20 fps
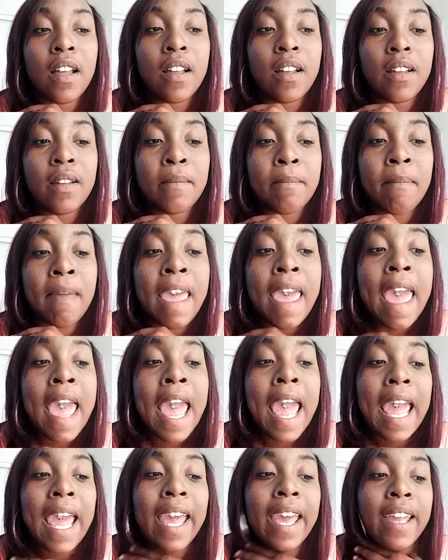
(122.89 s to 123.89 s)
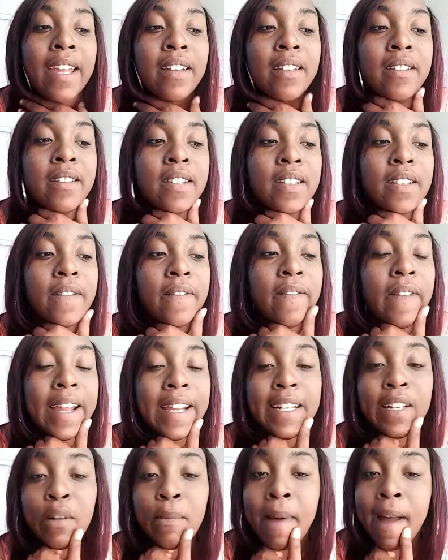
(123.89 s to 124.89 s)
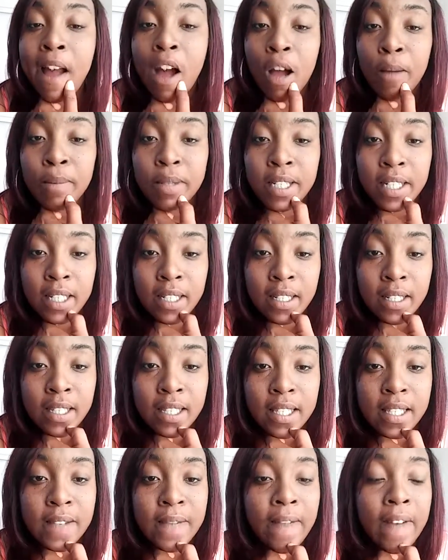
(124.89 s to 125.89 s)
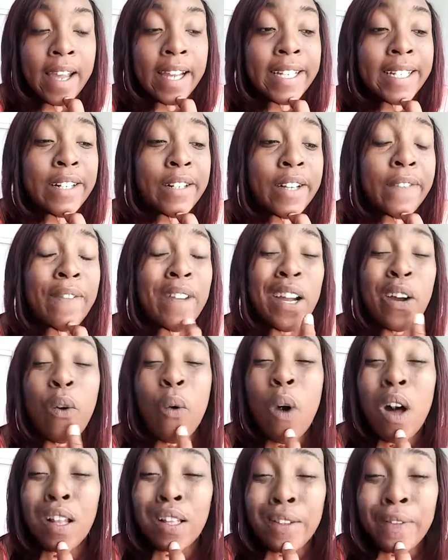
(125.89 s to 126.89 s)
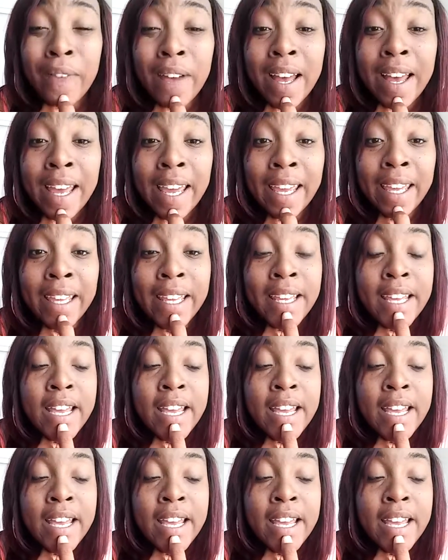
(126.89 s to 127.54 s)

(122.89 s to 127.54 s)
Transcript: um, and find out my options, find out if I qualify,